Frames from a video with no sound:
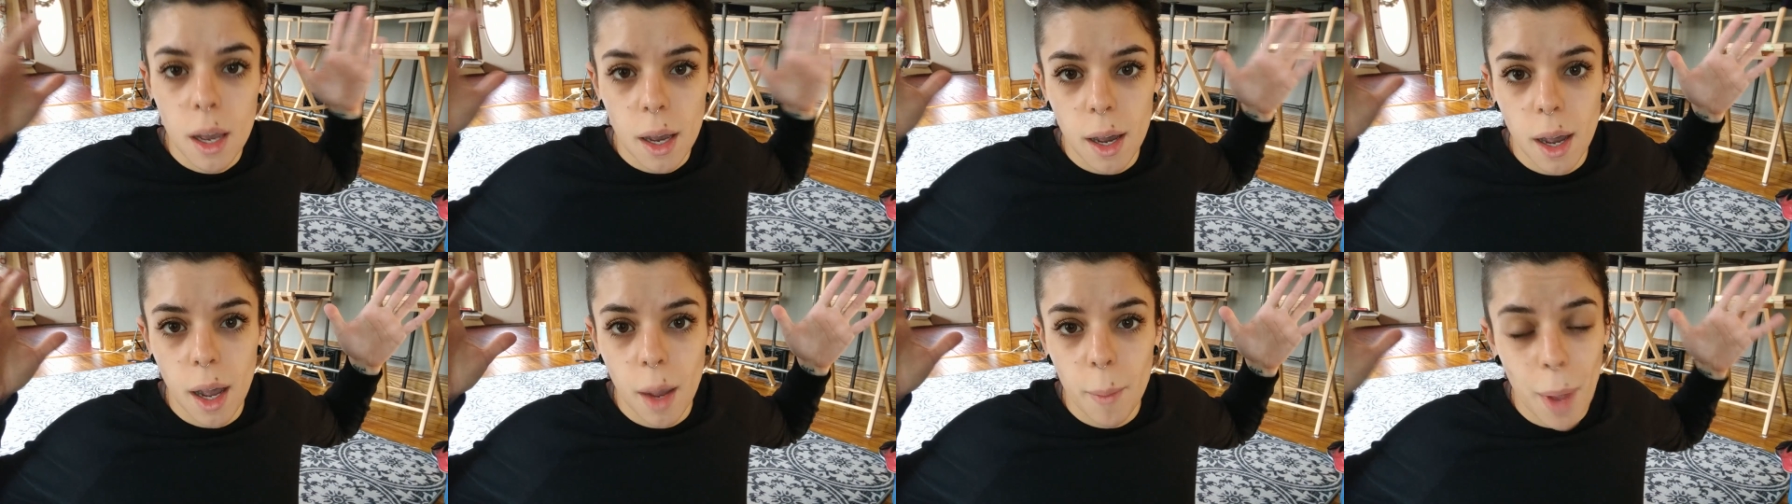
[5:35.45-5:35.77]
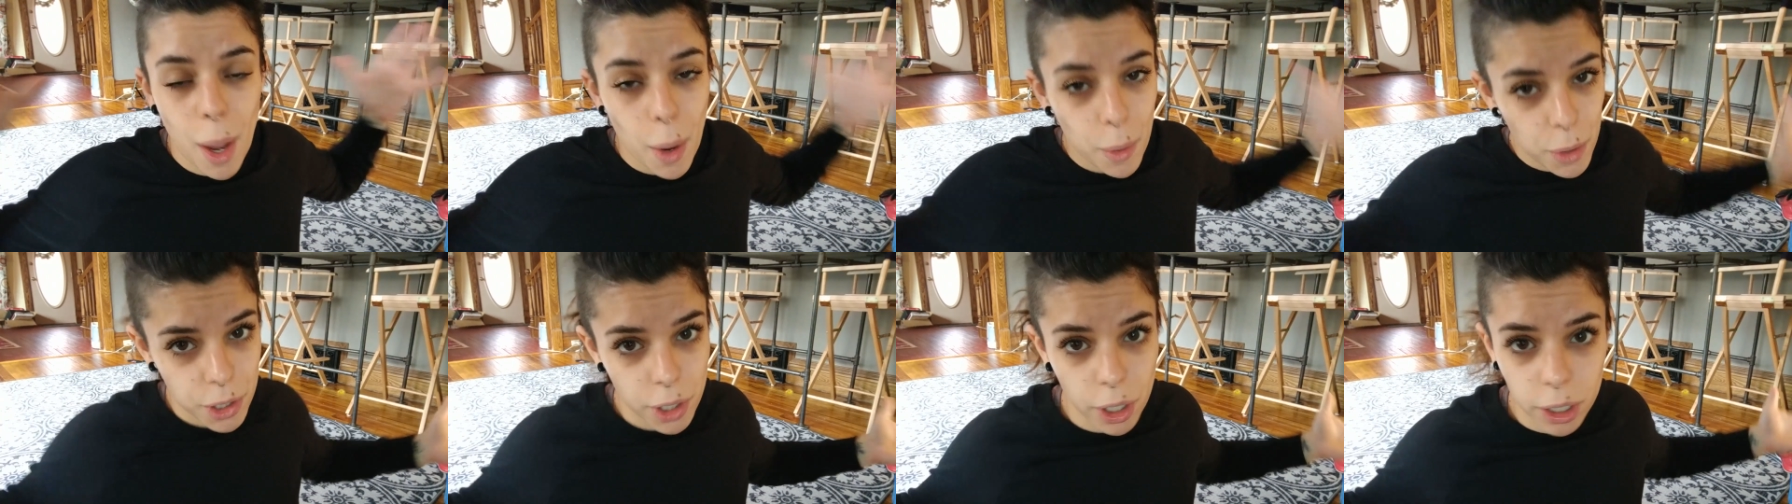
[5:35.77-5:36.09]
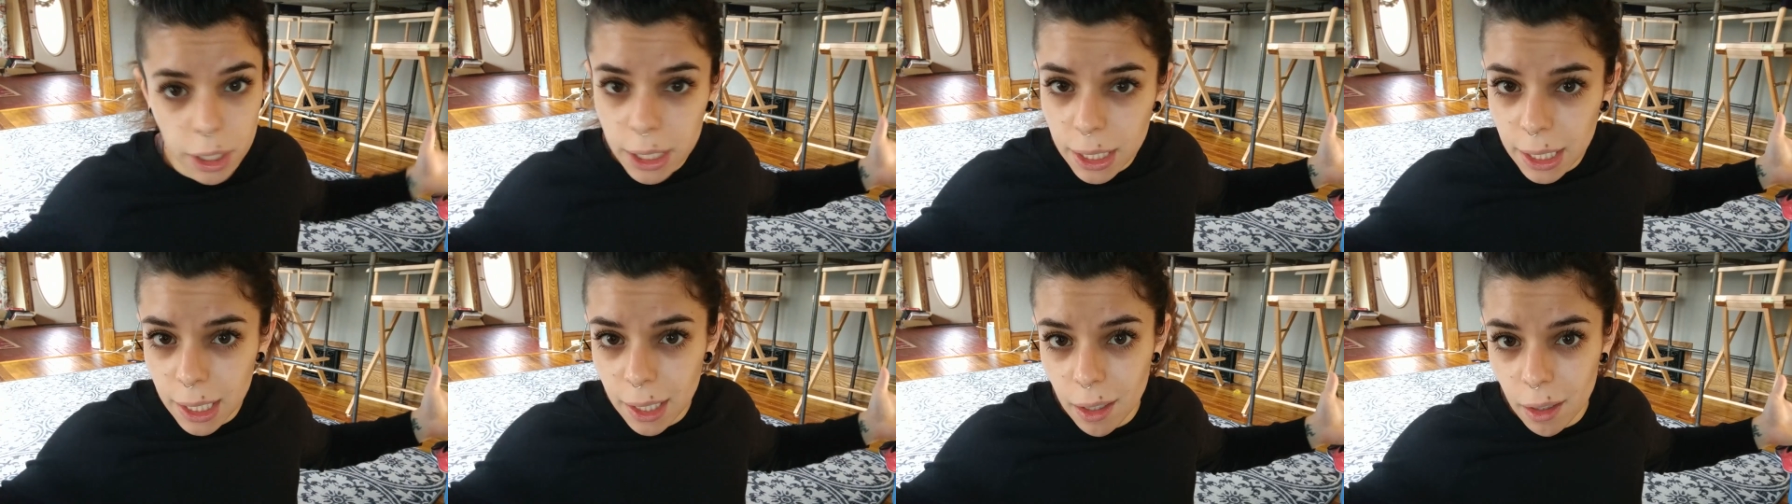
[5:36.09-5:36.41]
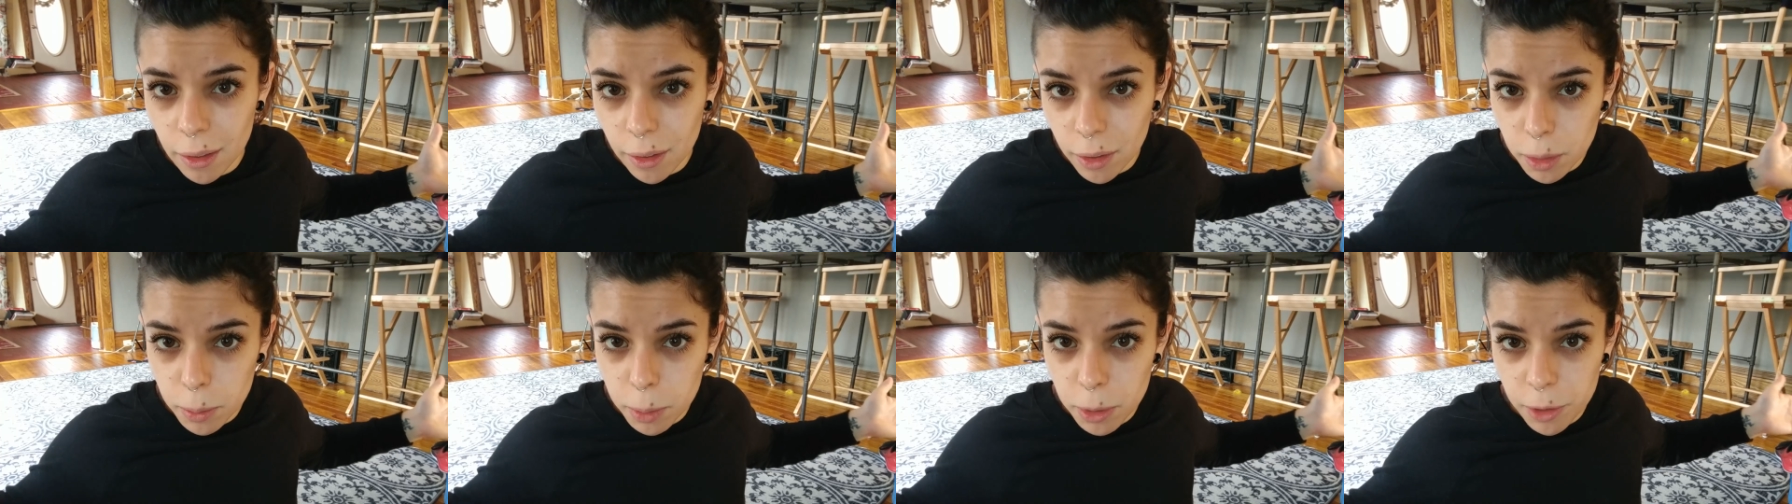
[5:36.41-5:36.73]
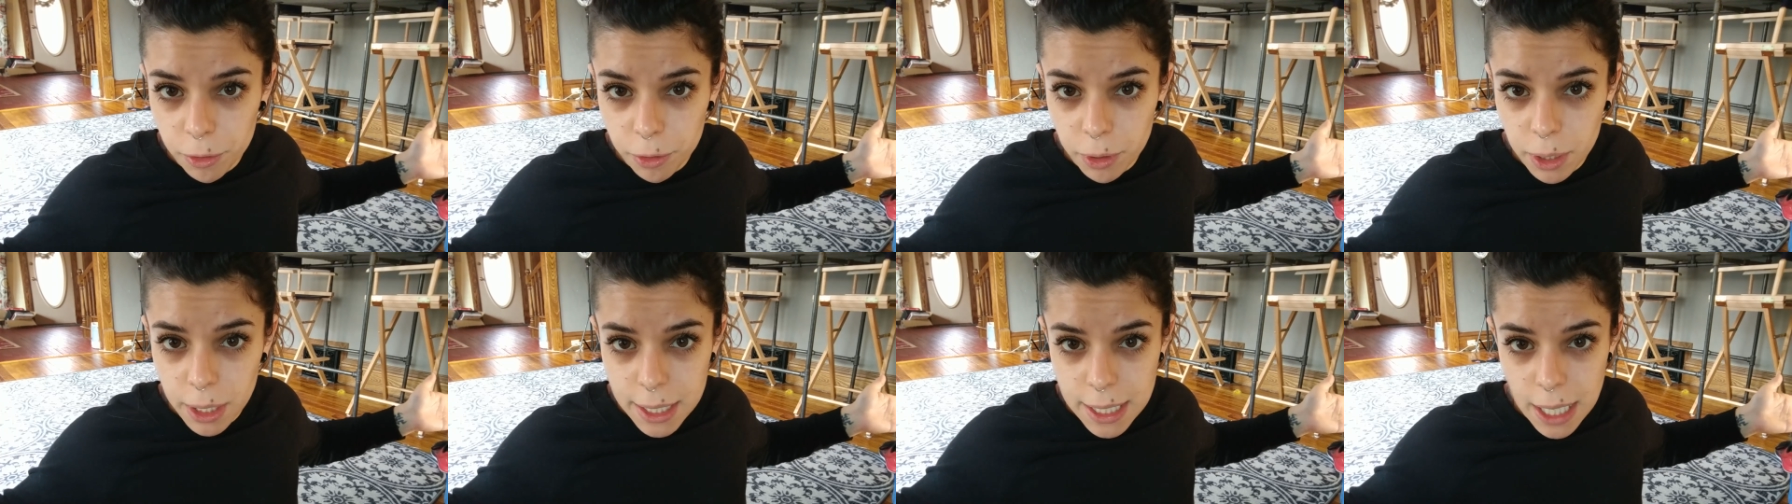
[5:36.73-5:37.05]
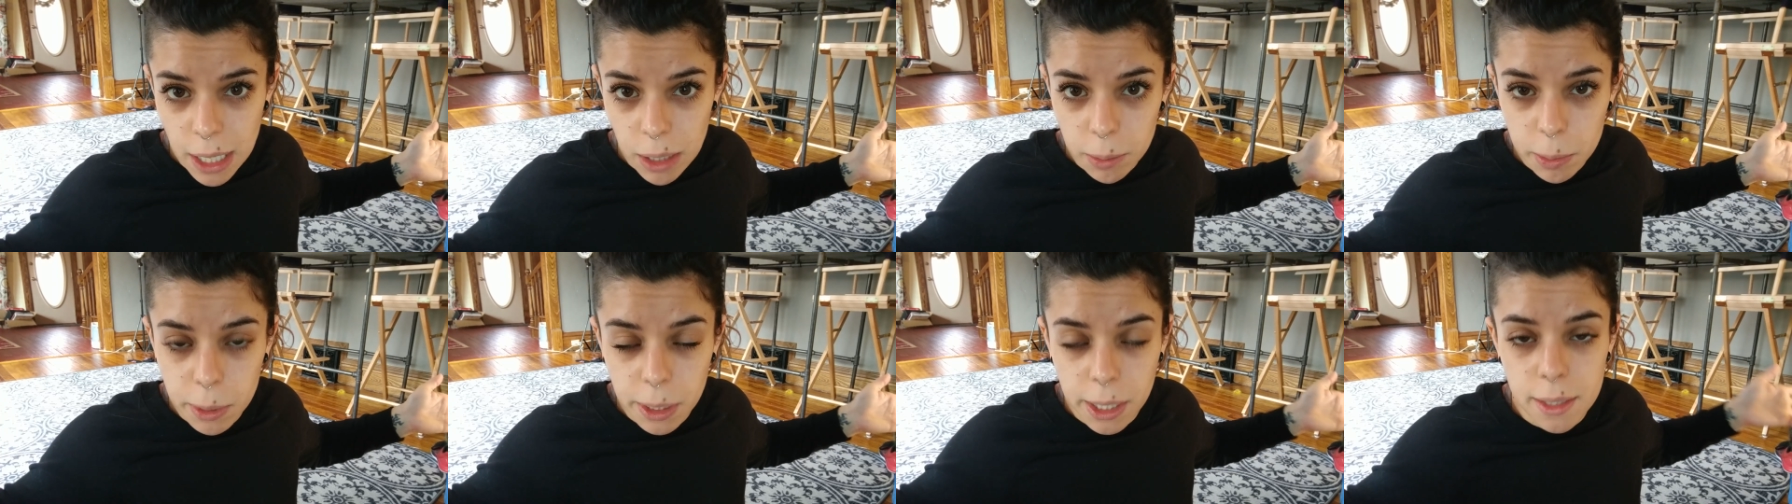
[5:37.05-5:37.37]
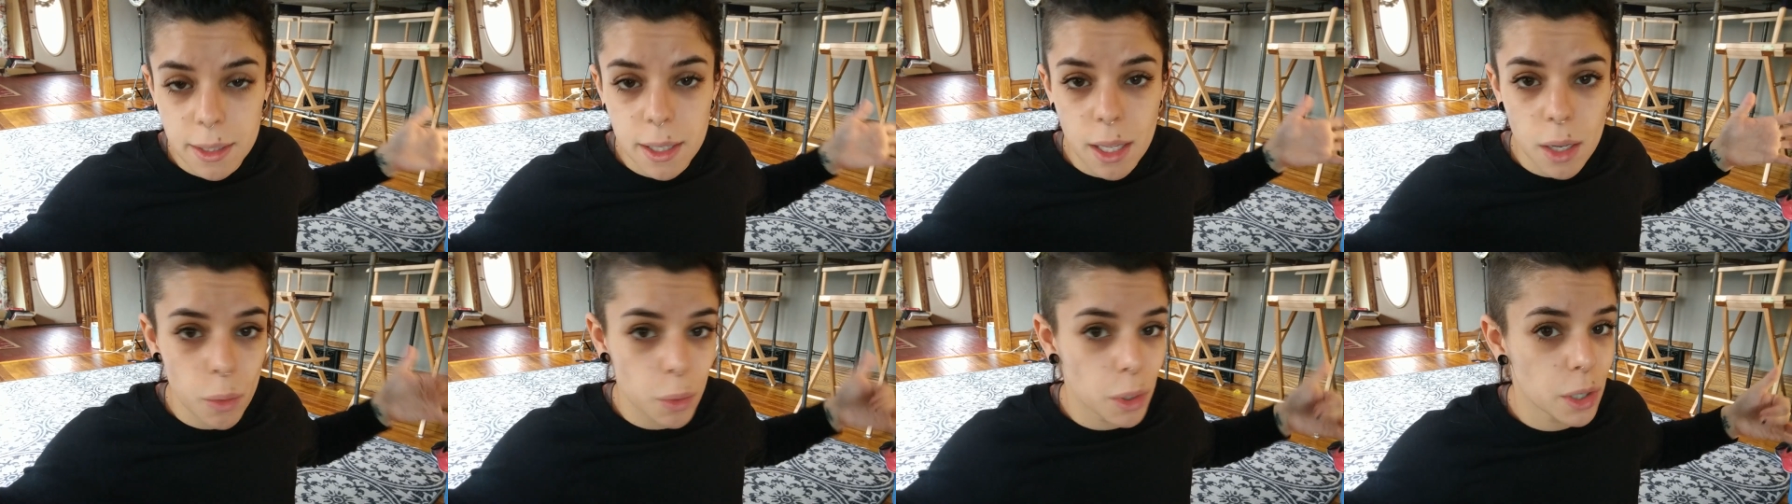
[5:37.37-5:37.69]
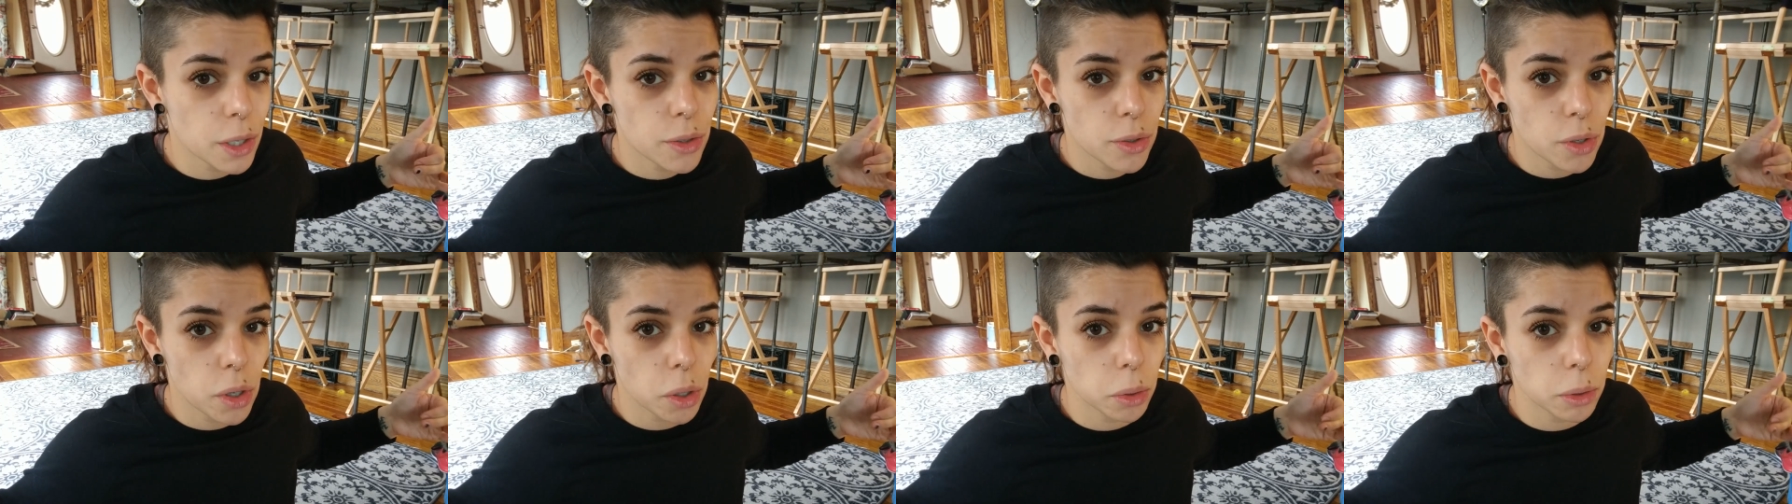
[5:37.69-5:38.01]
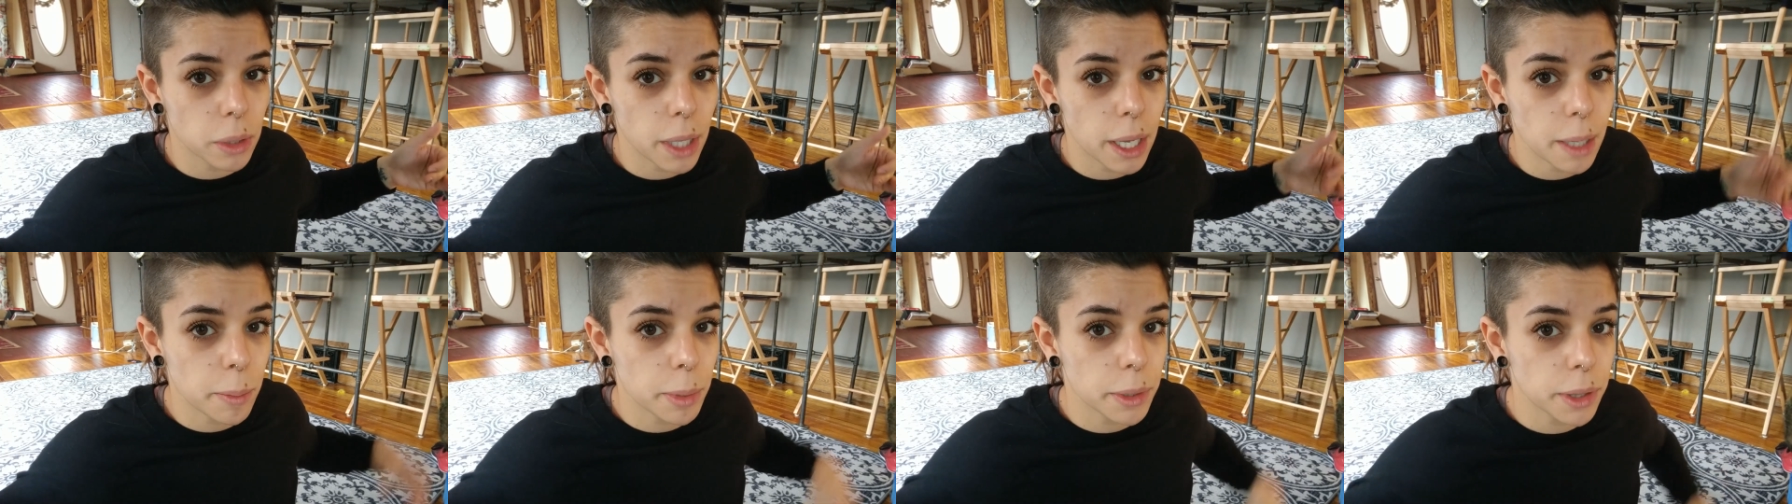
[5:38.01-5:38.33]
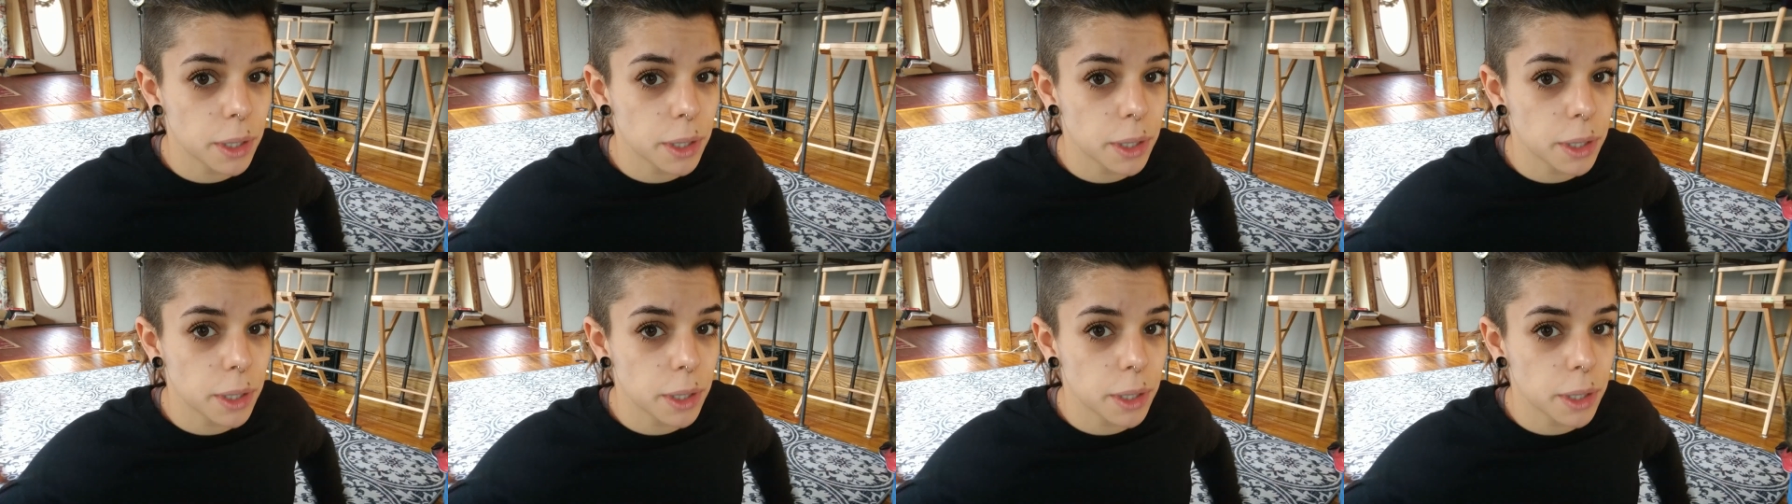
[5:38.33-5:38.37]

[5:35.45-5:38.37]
I was starting to get a little bit freaked out because they were so light,